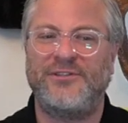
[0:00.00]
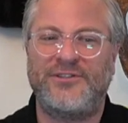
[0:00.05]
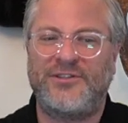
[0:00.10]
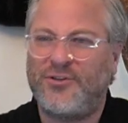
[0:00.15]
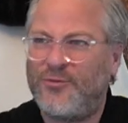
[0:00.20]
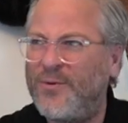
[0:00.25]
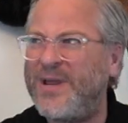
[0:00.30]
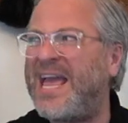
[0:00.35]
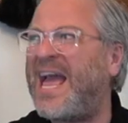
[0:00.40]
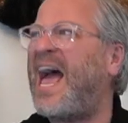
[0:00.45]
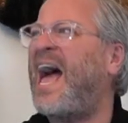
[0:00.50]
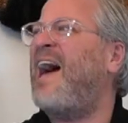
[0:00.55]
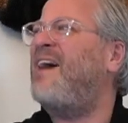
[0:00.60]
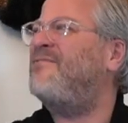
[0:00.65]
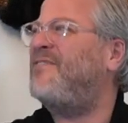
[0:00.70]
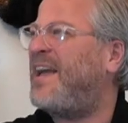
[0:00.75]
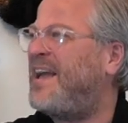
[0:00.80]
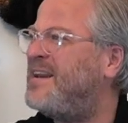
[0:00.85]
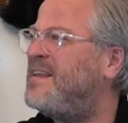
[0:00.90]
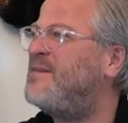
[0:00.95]
Do we have
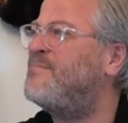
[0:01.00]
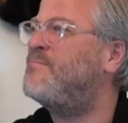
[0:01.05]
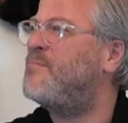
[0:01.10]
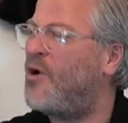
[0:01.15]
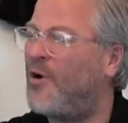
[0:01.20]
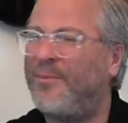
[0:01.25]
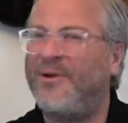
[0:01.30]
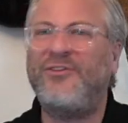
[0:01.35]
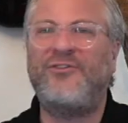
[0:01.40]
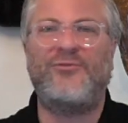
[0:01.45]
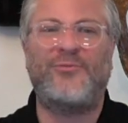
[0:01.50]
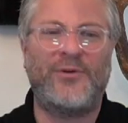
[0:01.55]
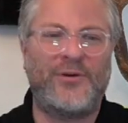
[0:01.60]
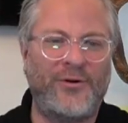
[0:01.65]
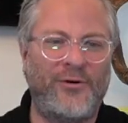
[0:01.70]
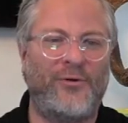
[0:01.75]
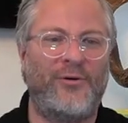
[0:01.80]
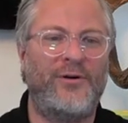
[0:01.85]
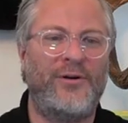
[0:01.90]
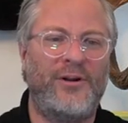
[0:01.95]
any moments
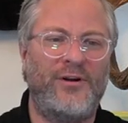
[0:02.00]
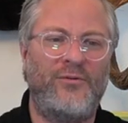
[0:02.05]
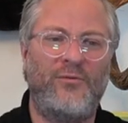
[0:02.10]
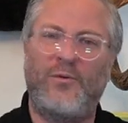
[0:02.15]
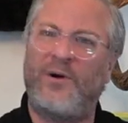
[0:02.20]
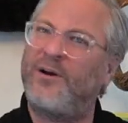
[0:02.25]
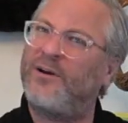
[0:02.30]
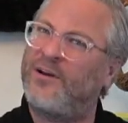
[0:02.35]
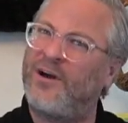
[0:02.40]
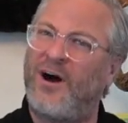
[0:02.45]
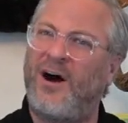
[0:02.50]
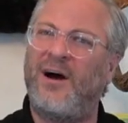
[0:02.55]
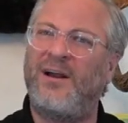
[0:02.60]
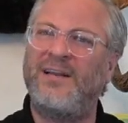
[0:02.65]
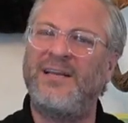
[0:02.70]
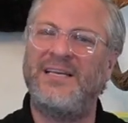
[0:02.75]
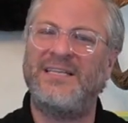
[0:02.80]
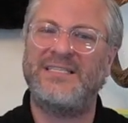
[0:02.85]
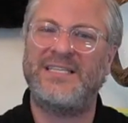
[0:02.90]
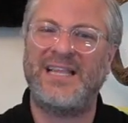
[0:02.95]
recorded where God
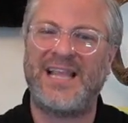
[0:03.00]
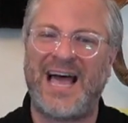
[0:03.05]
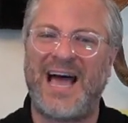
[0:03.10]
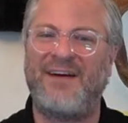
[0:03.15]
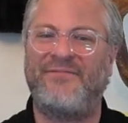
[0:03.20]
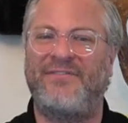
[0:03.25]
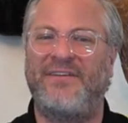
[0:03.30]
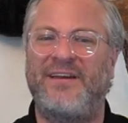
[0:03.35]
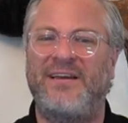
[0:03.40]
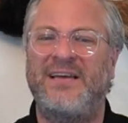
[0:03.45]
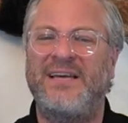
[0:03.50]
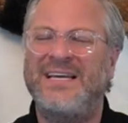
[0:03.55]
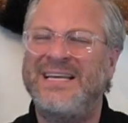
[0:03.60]
is laughing?